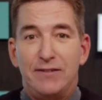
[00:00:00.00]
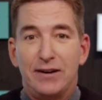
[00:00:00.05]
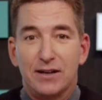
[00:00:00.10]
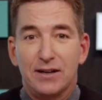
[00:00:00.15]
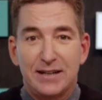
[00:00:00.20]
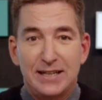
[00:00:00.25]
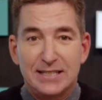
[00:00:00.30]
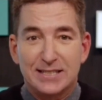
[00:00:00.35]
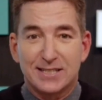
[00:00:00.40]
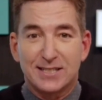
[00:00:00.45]

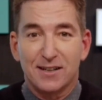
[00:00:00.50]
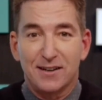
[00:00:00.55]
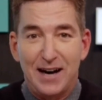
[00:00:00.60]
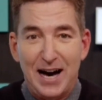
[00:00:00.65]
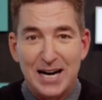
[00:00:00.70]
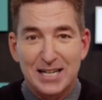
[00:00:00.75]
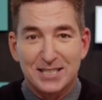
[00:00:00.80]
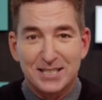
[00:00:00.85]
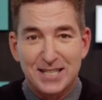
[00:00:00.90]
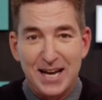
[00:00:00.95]
at least the
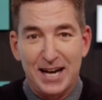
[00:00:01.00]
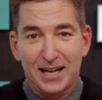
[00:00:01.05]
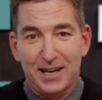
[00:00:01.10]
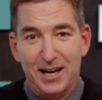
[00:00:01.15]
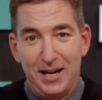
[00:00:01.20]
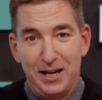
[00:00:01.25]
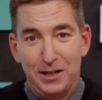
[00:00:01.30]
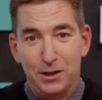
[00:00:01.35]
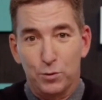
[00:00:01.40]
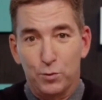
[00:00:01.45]
last
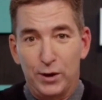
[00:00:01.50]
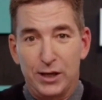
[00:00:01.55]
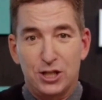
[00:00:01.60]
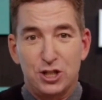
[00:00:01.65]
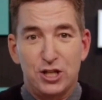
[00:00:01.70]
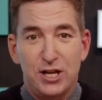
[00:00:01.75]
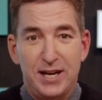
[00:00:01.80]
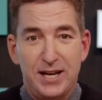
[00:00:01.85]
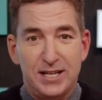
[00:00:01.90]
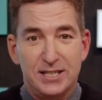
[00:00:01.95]
decade,
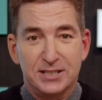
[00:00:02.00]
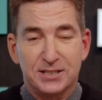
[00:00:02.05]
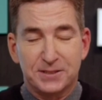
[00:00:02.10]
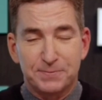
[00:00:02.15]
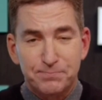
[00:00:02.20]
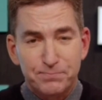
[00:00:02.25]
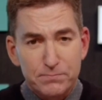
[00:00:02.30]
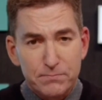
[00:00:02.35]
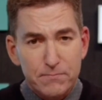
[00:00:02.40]
which is